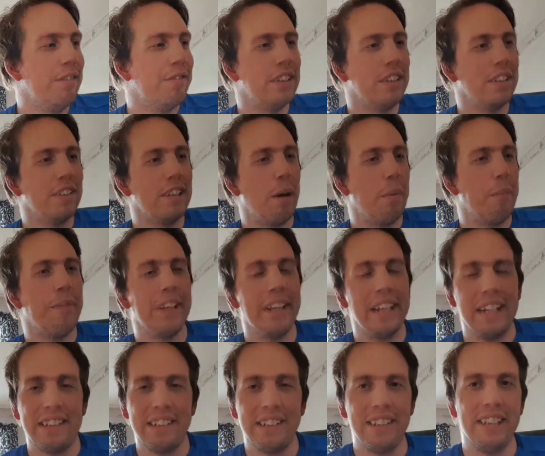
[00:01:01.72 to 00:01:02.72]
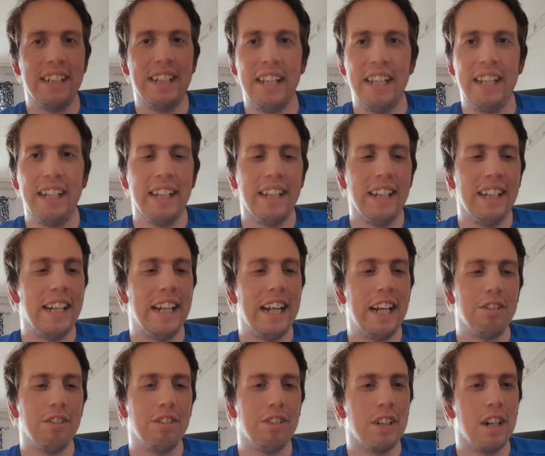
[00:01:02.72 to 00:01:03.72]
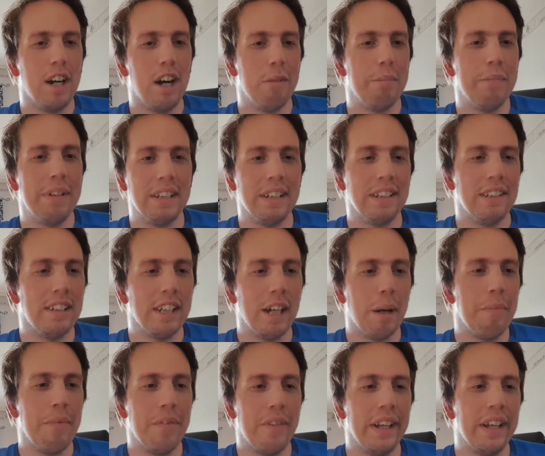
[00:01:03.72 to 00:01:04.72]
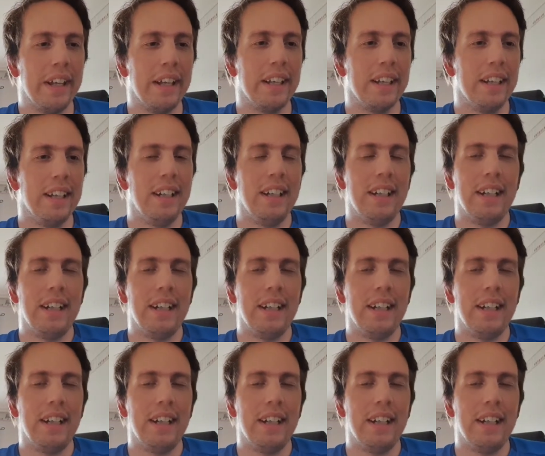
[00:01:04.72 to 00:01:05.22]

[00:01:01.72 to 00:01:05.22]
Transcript: if there's something I see and I just comment something,